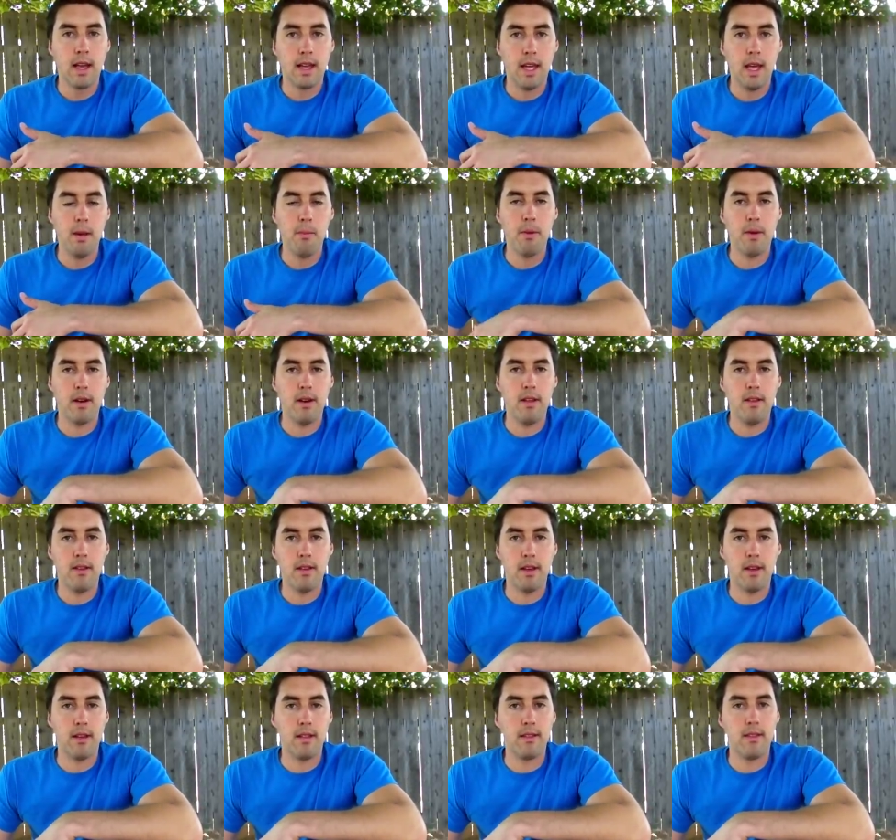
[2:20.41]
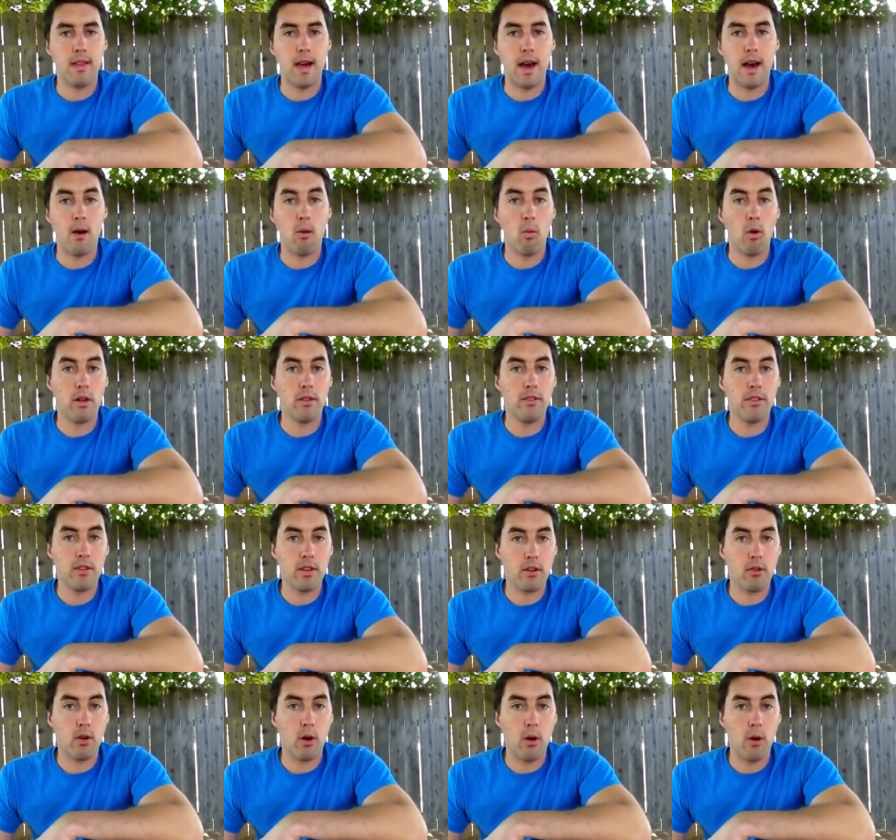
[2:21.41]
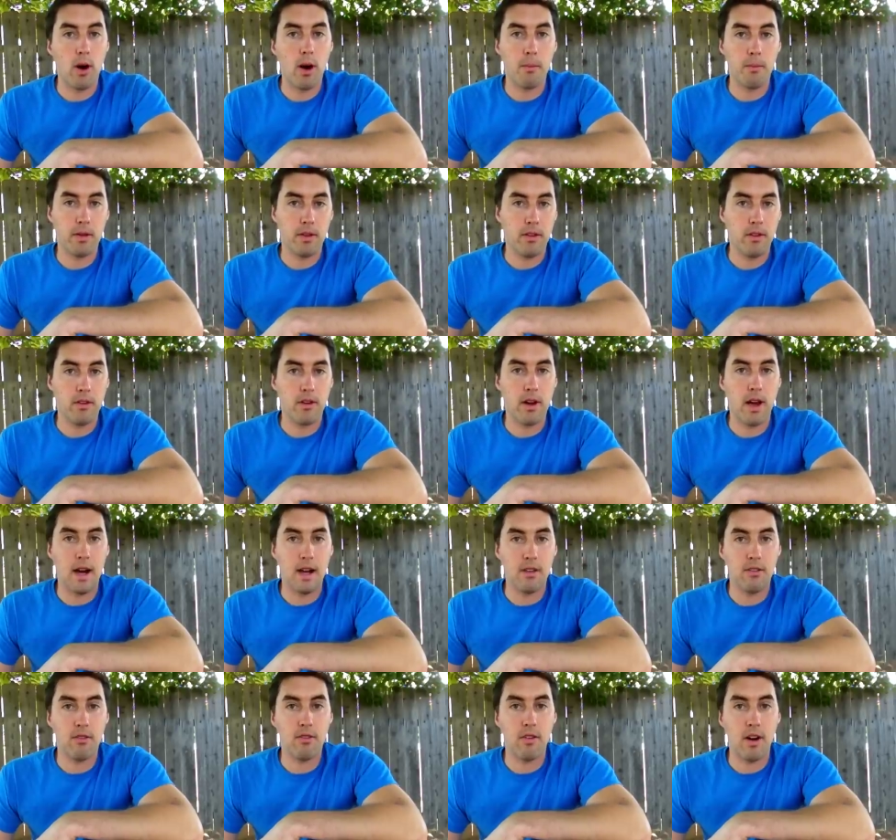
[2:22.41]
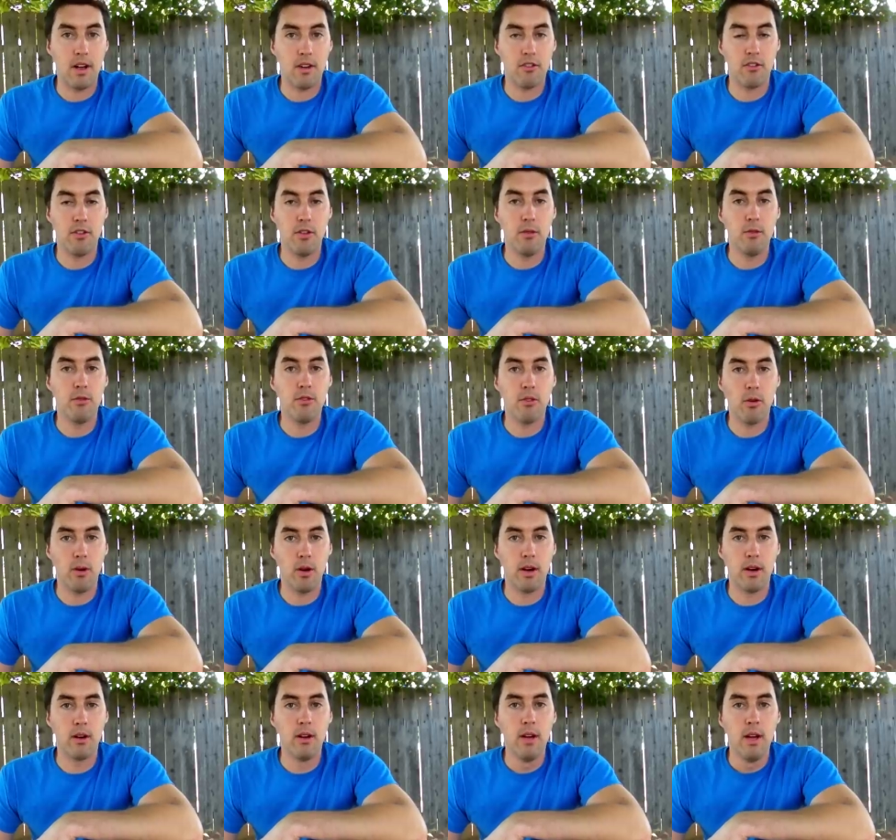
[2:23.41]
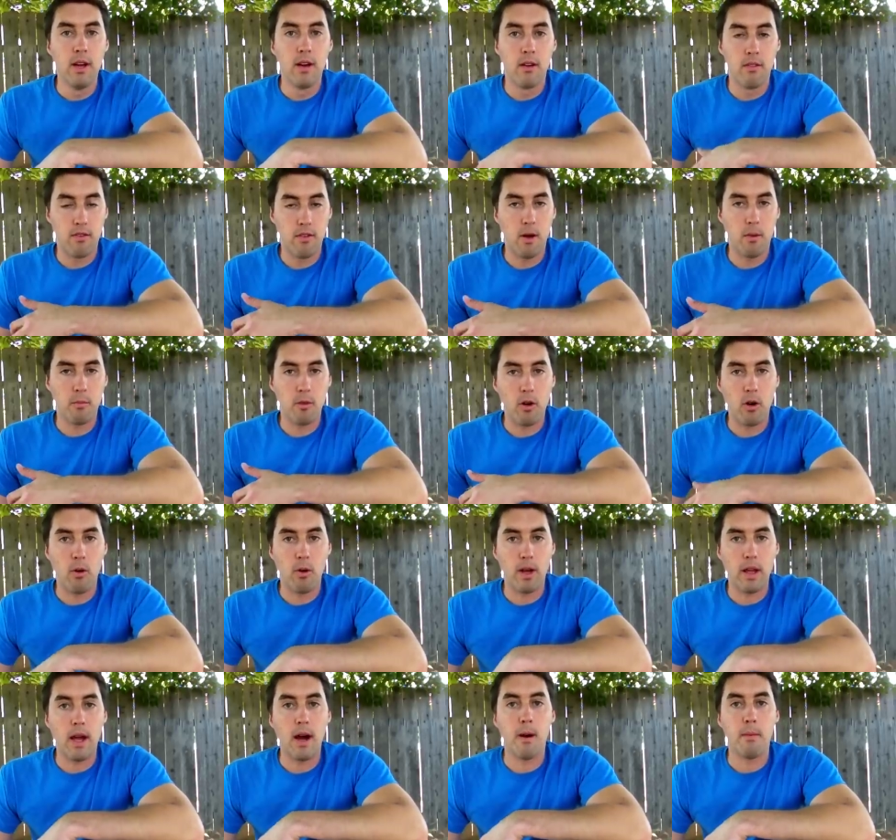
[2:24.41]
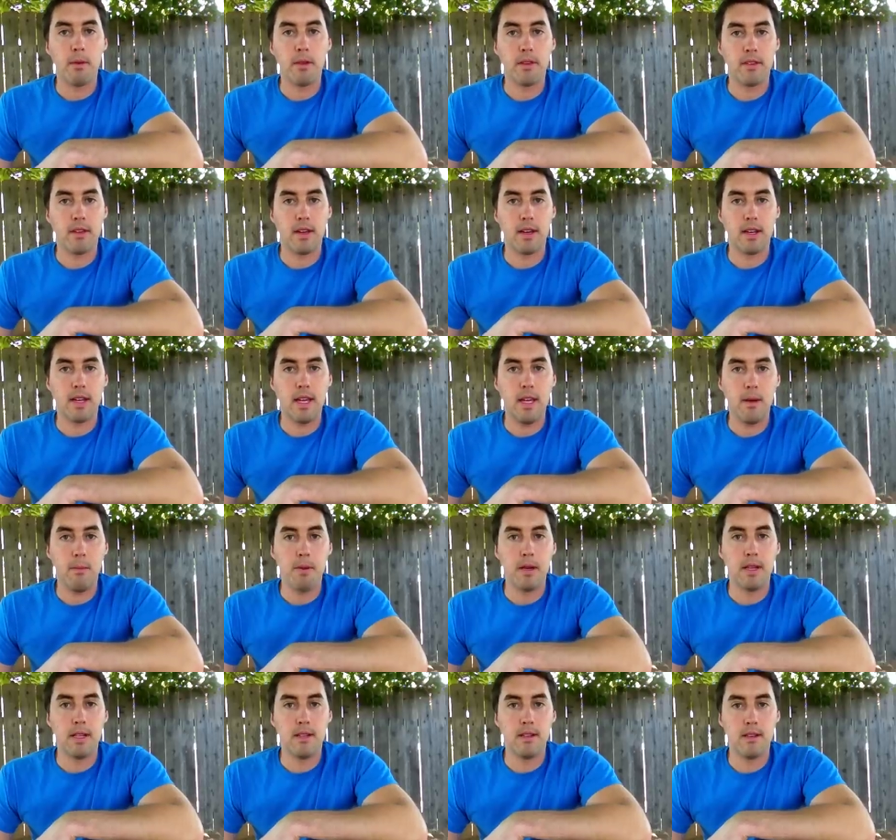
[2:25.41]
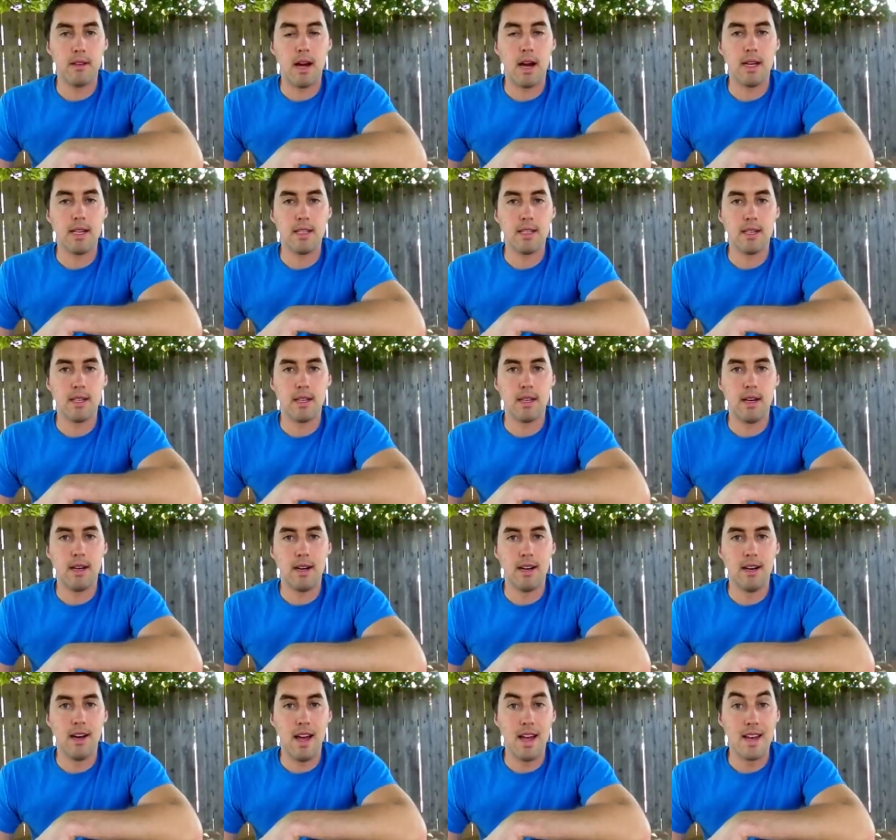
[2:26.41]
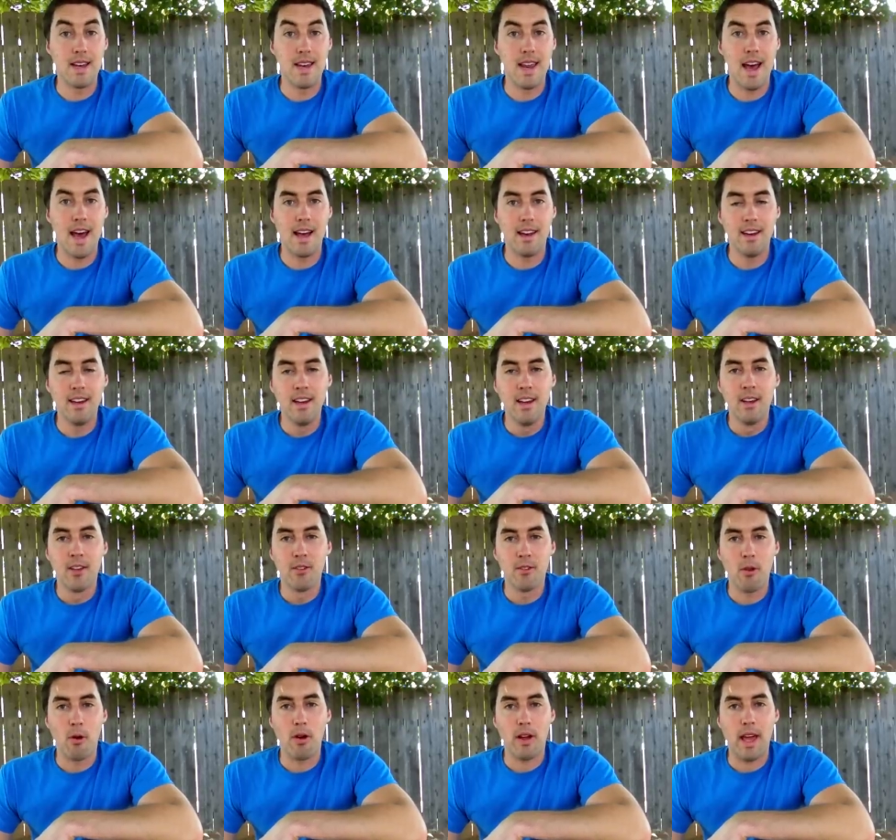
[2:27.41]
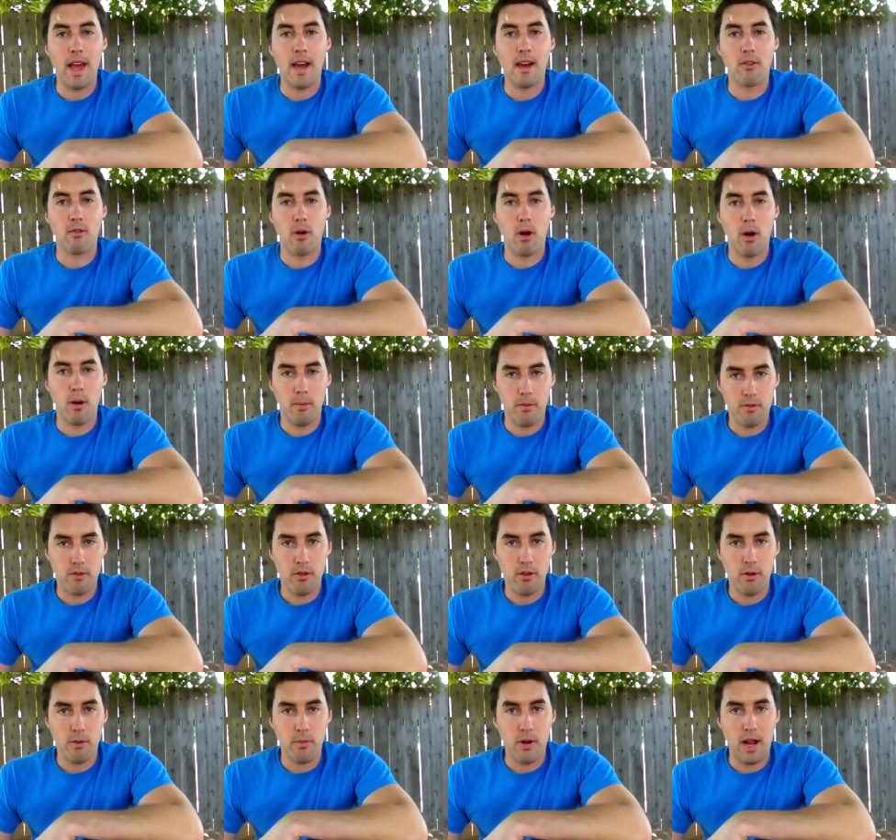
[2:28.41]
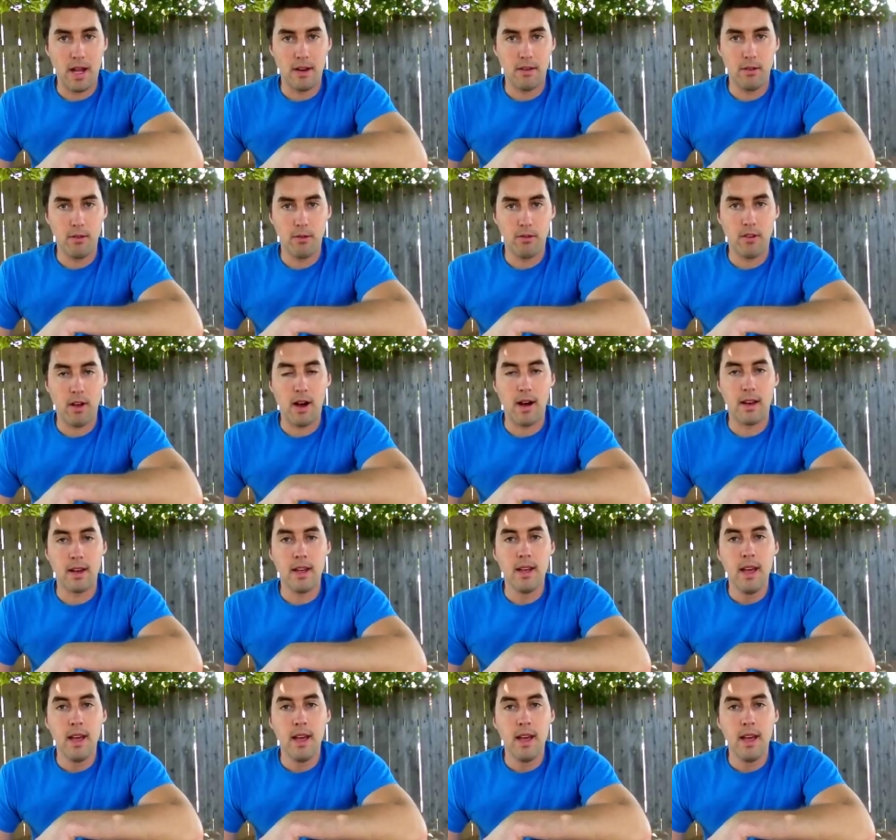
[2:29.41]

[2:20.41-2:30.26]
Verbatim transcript: keep anything that wants to grow up in your nice fresh new soil from growing up. It's going to keep it nice and, uh, and dead so it can't grow up through your brand new sod.